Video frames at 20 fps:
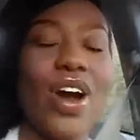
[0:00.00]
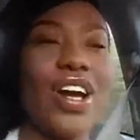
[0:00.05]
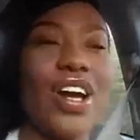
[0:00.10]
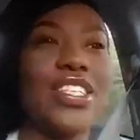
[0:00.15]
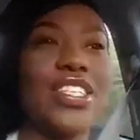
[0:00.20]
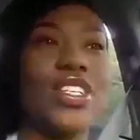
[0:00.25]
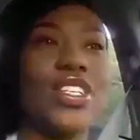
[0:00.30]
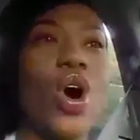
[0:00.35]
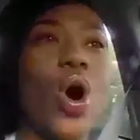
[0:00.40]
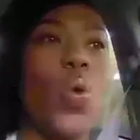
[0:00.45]

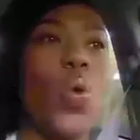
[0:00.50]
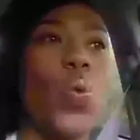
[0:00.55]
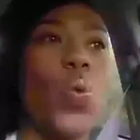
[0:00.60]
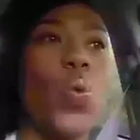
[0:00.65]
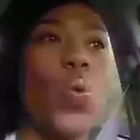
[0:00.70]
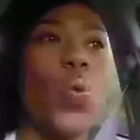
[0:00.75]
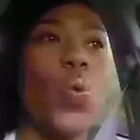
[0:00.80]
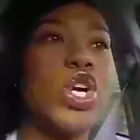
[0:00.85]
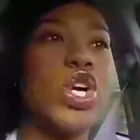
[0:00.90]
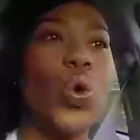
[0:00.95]
It's called
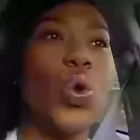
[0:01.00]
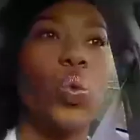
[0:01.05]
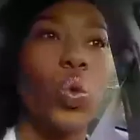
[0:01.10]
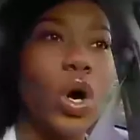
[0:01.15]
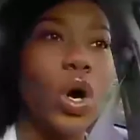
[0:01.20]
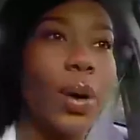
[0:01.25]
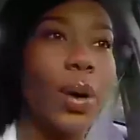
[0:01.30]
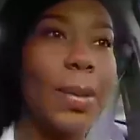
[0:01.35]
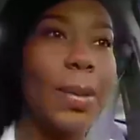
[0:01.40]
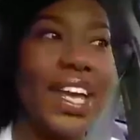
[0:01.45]

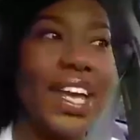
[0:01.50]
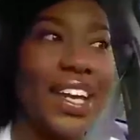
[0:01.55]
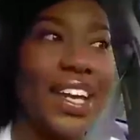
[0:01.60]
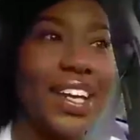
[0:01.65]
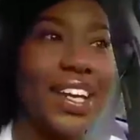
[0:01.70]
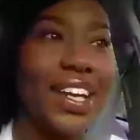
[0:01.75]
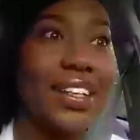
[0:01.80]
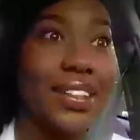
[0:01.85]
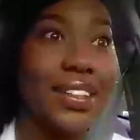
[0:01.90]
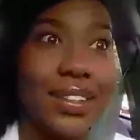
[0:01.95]
Wonder
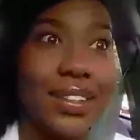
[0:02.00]
Woman.